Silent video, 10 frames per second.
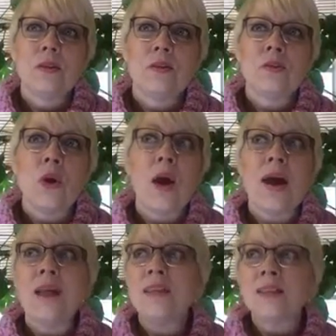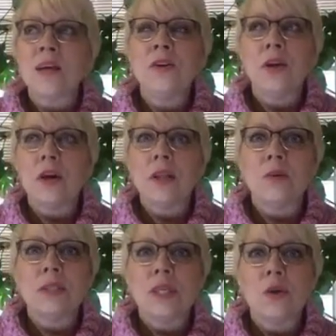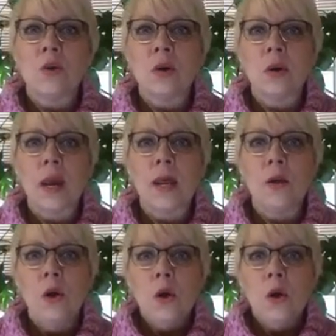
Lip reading: So I had this other yarn that was in the order, and